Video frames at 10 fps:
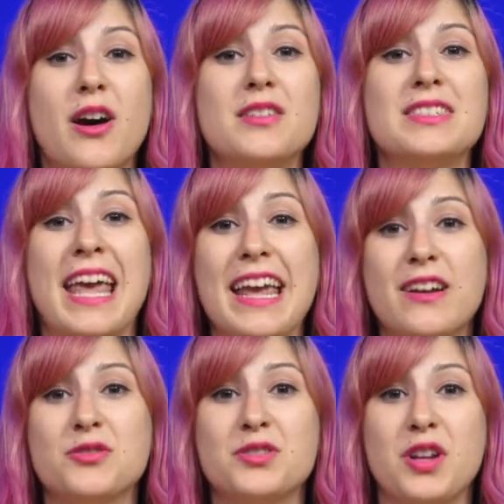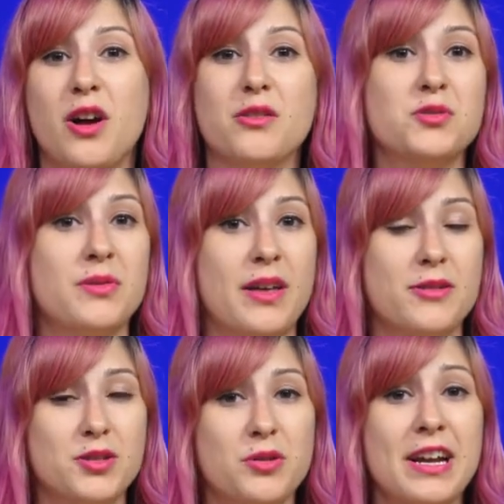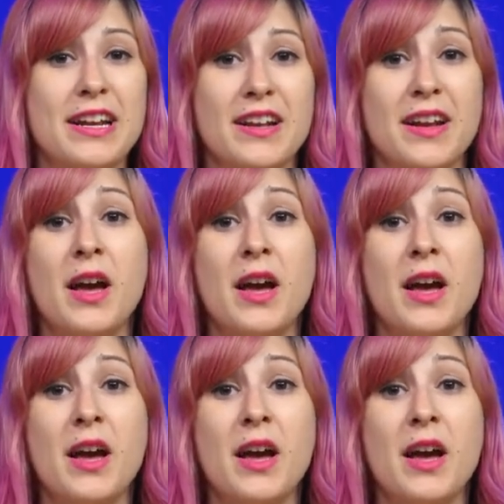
costs $800 without a trade-in,